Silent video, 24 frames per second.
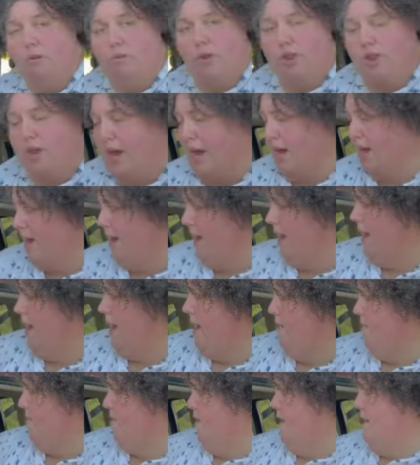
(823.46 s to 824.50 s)
with that, I
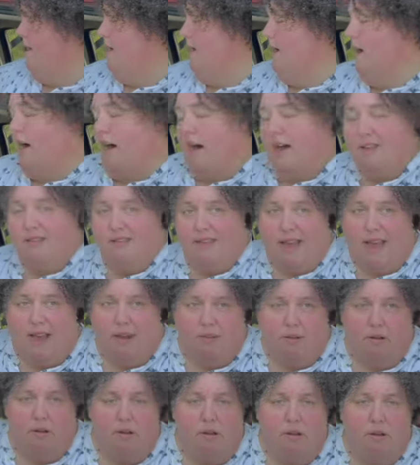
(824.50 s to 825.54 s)
have a
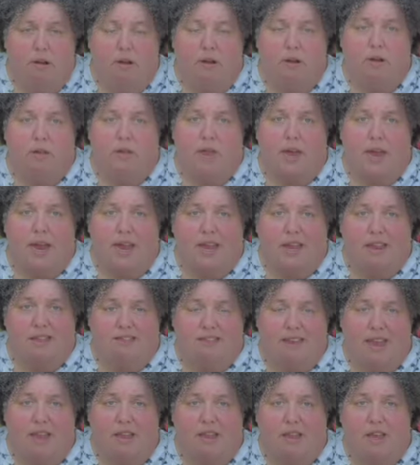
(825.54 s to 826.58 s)
sander that I can
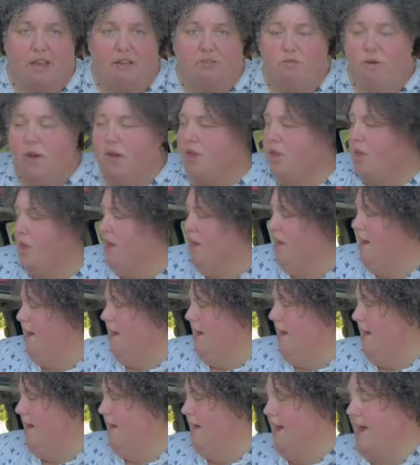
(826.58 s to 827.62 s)
sand things with,
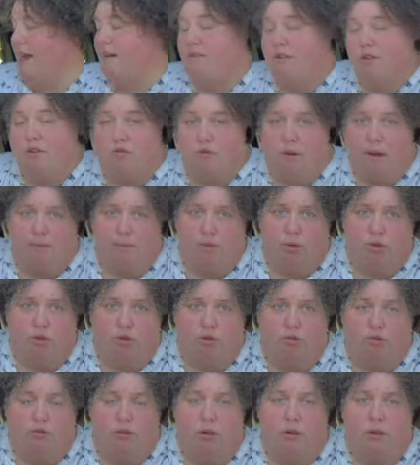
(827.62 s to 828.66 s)
and I have a Dremel
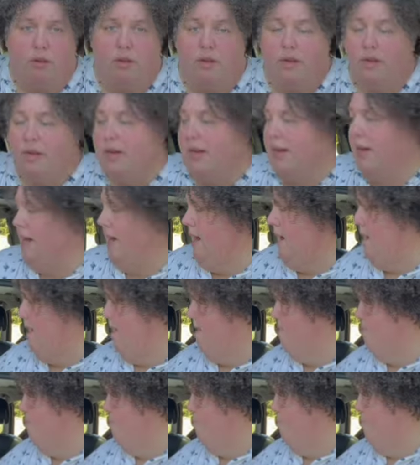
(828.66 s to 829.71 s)
tool,
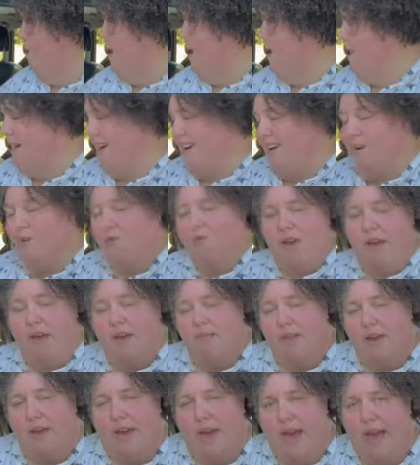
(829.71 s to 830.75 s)
but I also have
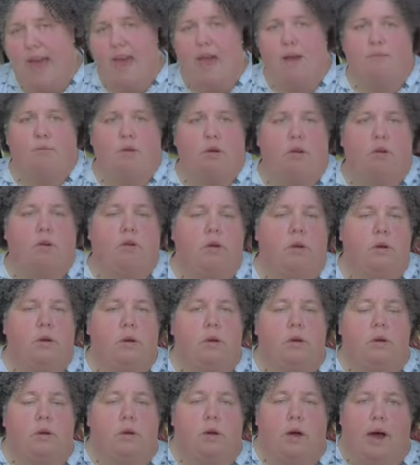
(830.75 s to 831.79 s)
like a hammer.
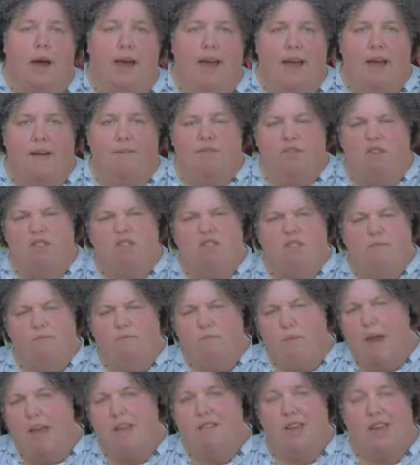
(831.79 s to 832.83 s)
I have just some
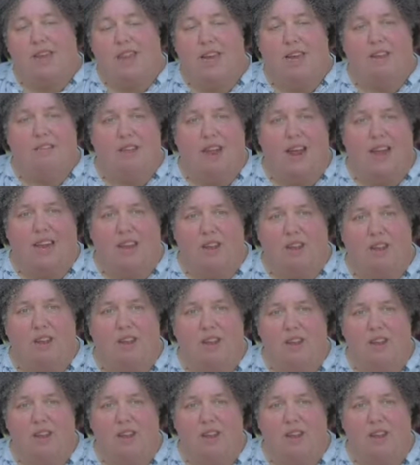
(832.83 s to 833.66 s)
basic things that I can